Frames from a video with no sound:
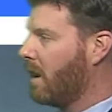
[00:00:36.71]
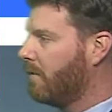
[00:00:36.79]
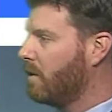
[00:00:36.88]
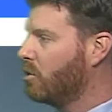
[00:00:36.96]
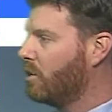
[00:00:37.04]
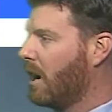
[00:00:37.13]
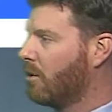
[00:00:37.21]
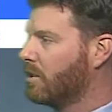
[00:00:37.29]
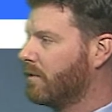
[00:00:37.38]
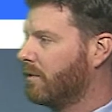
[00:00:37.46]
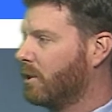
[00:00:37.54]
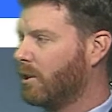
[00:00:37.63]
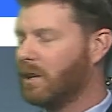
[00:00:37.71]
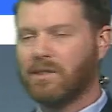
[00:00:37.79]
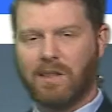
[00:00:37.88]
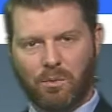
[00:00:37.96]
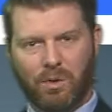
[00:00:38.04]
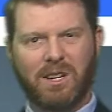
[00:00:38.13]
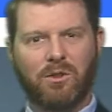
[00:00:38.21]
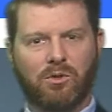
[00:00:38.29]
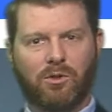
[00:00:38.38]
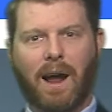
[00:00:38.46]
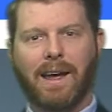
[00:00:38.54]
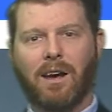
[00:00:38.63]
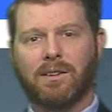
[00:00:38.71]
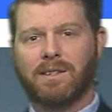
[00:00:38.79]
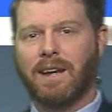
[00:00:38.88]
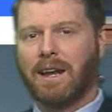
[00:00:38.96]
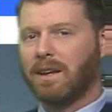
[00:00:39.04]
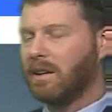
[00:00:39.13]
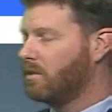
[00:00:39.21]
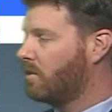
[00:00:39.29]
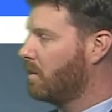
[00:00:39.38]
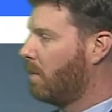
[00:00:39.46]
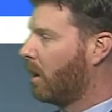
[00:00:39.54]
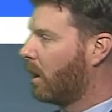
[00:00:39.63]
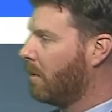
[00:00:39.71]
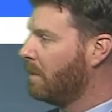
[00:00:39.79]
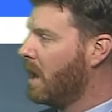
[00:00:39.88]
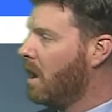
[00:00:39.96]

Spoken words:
A few showers and flurries, then we do dry out tonight into tomorrow.